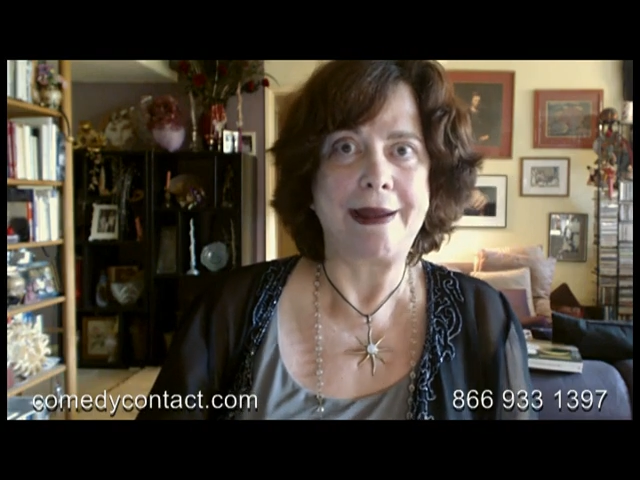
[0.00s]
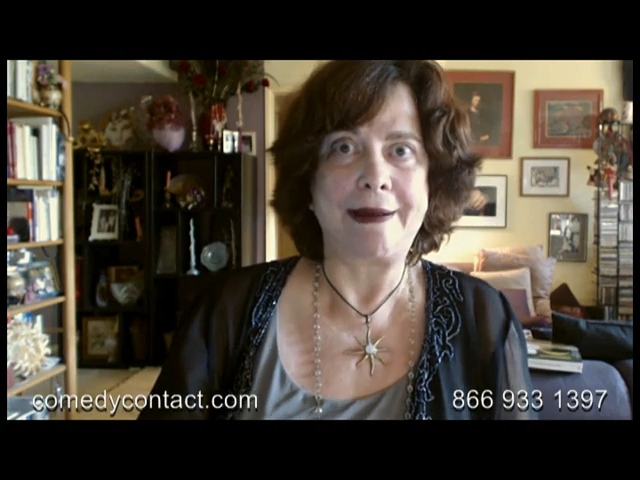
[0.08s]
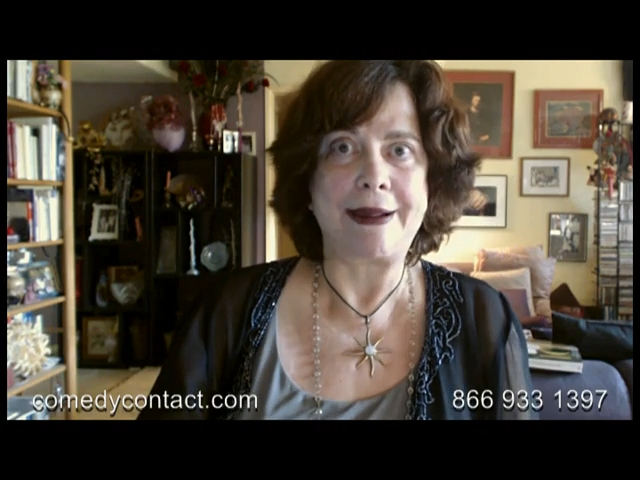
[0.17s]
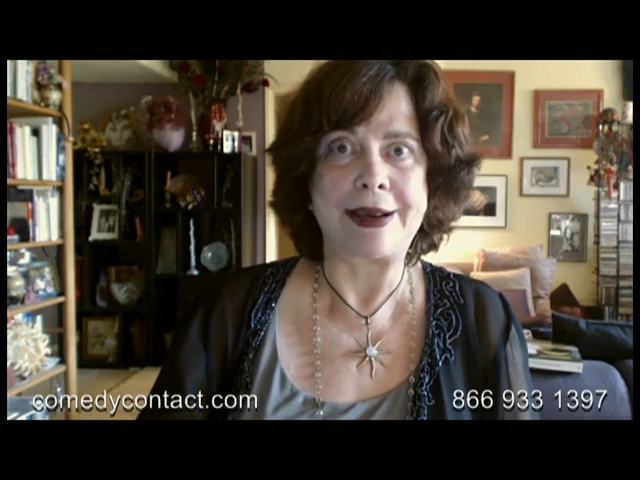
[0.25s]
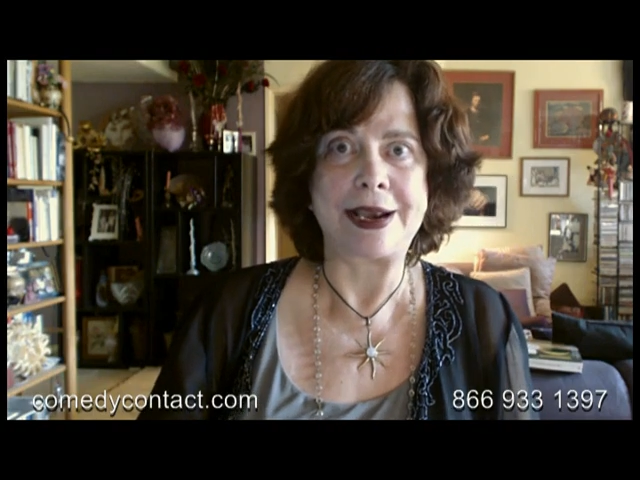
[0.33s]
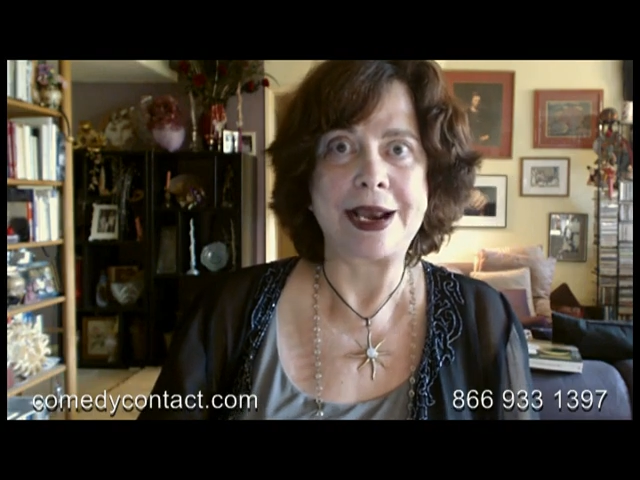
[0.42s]

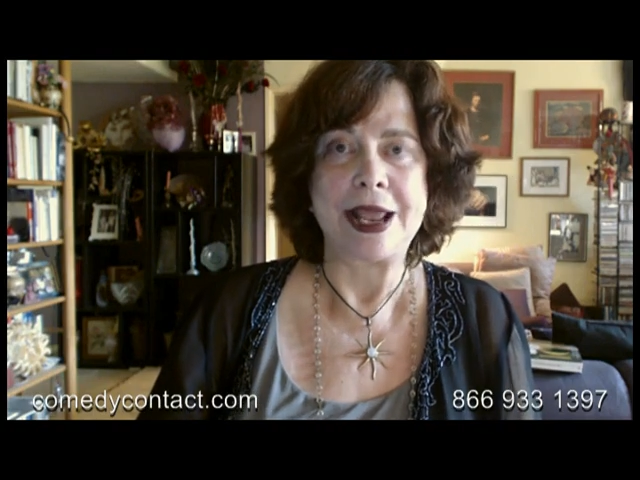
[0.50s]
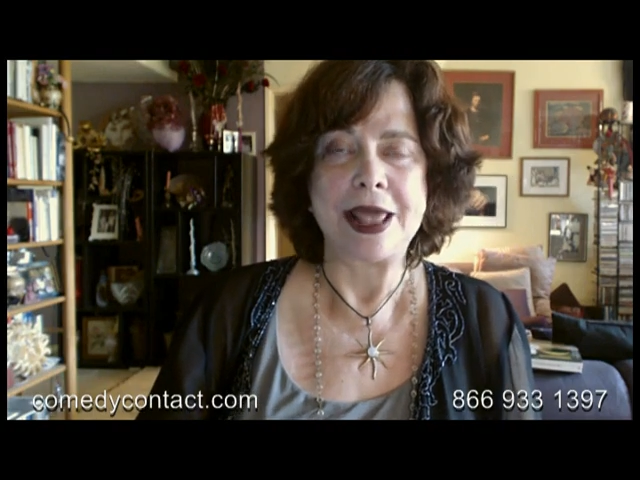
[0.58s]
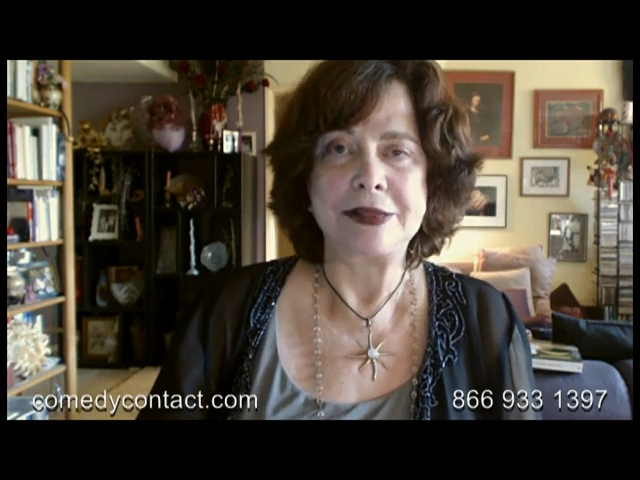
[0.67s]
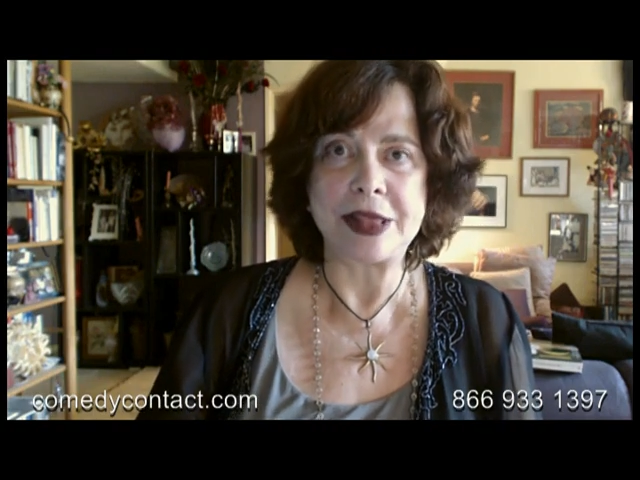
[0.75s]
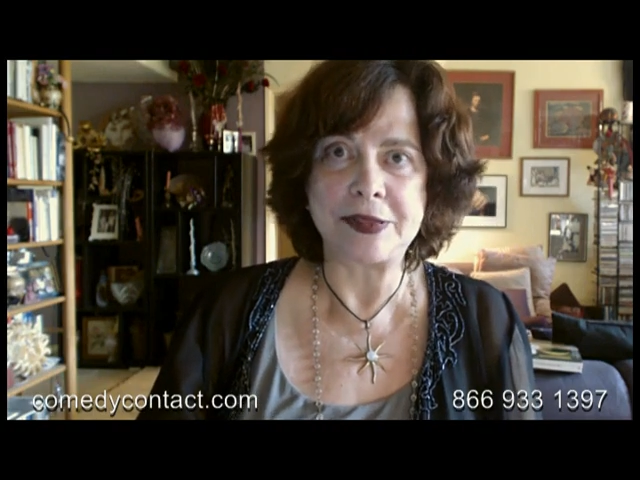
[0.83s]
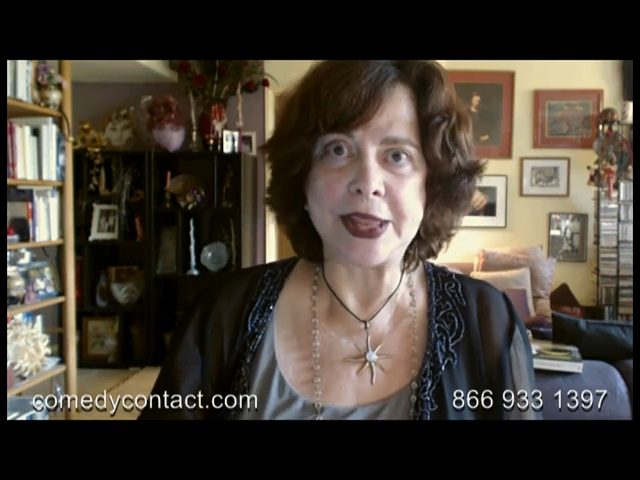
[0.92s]
and
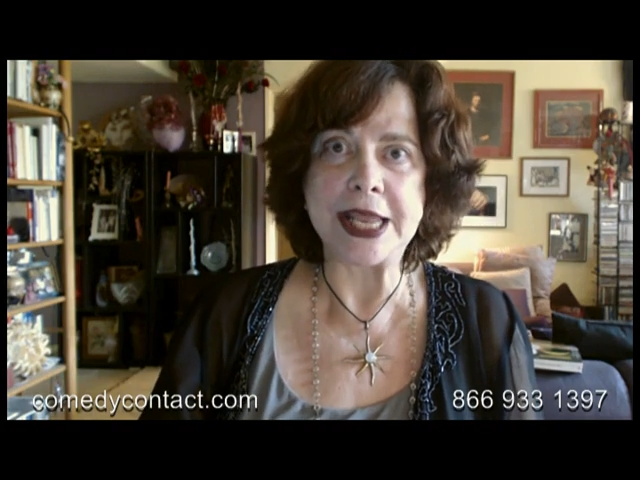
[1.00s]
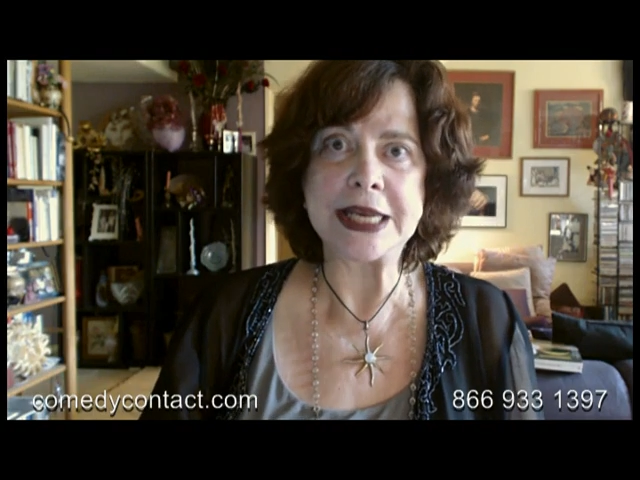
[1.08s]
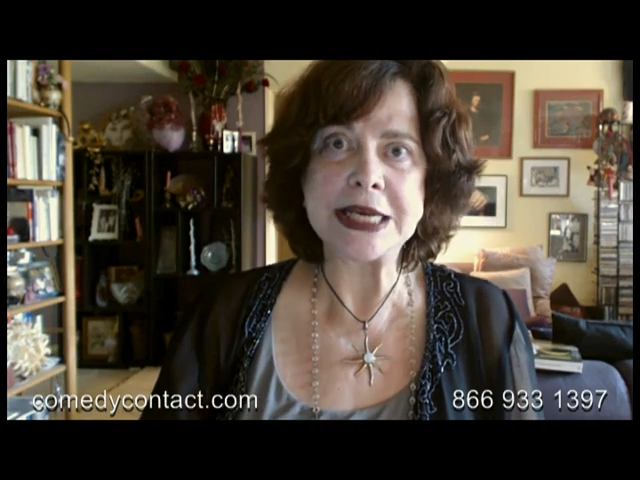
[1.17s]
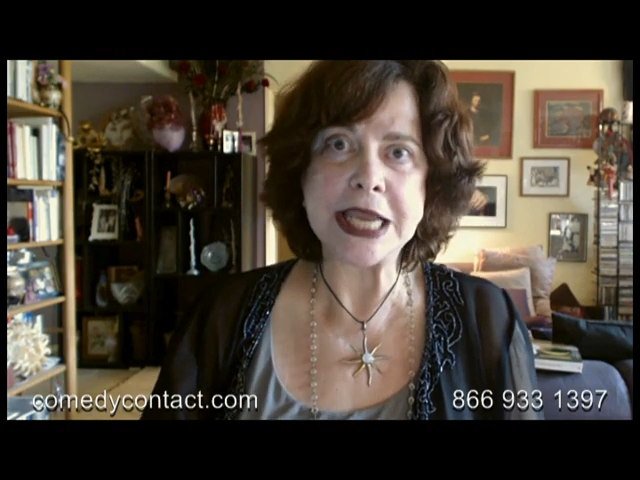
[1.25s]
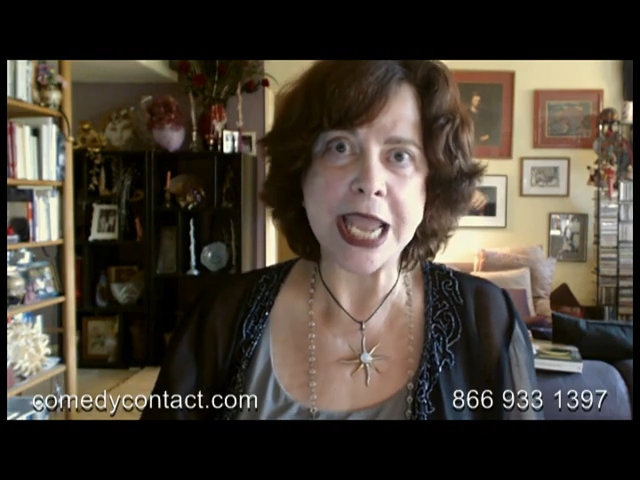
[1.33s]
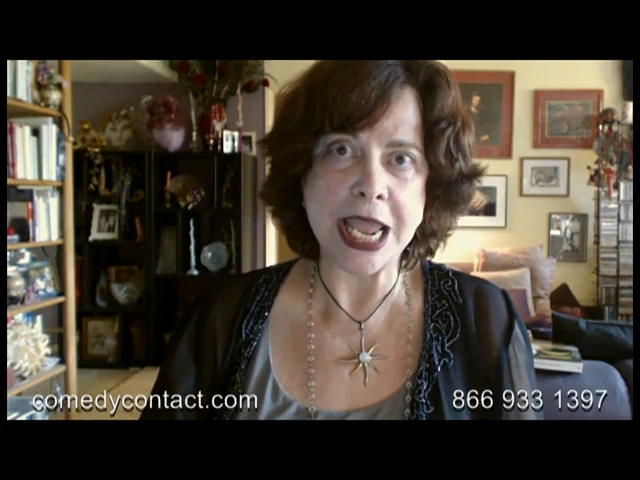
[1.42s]
that
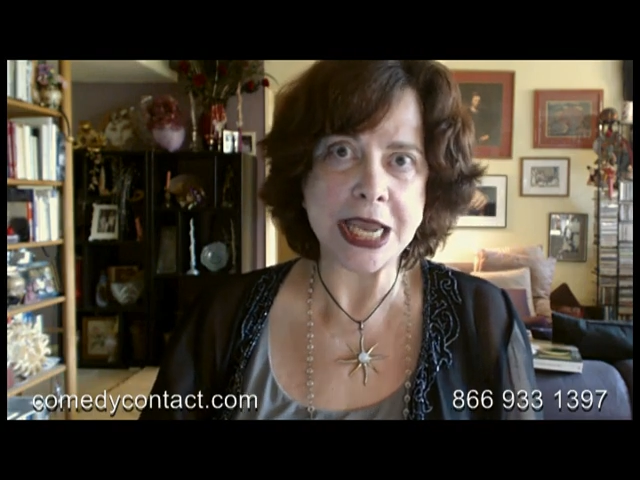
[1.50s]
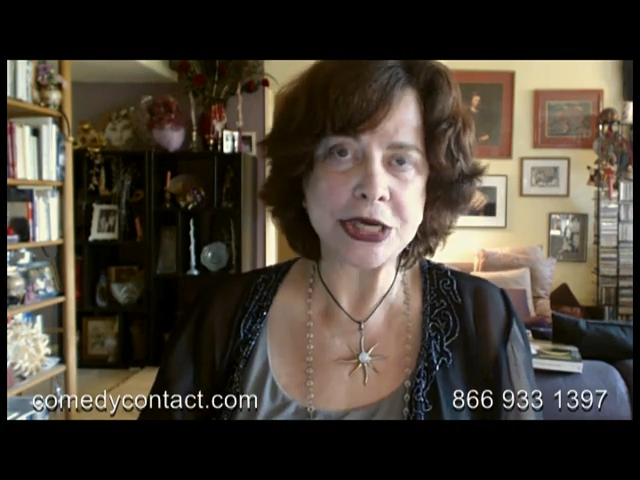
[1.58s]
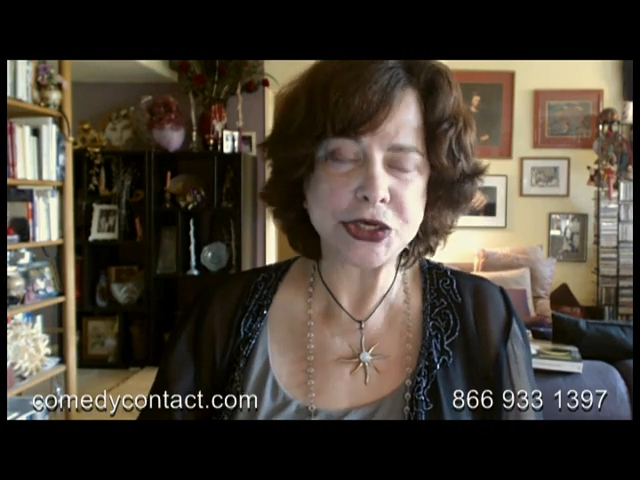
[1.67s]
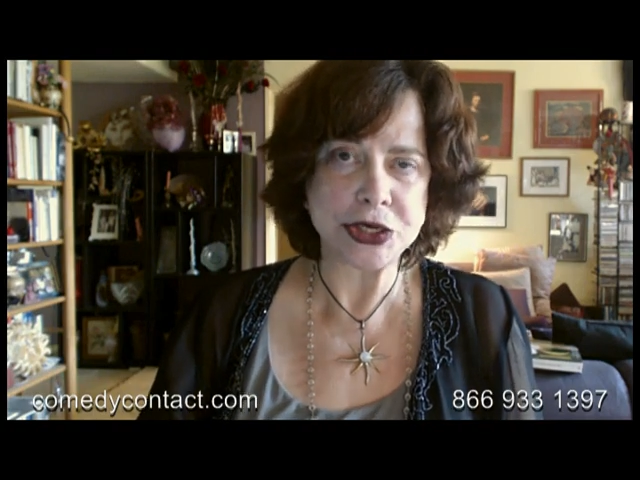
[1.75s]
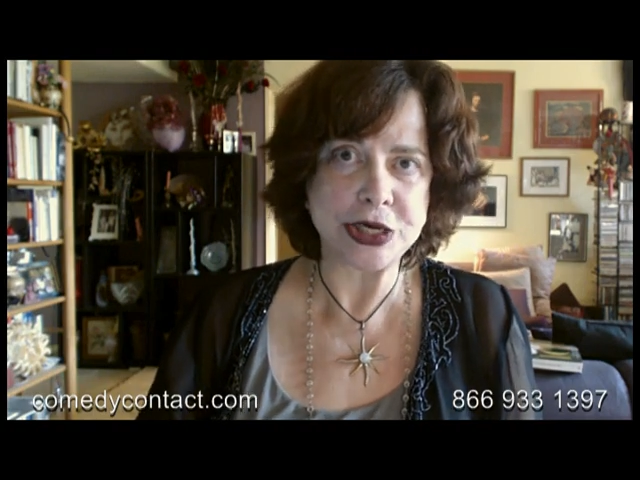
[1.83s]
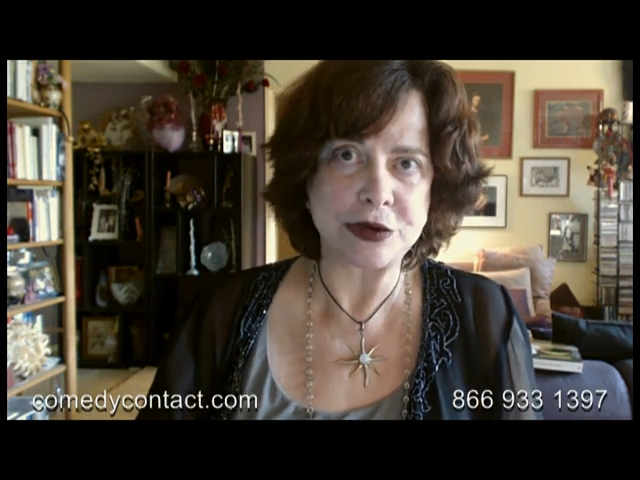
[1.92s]
they engage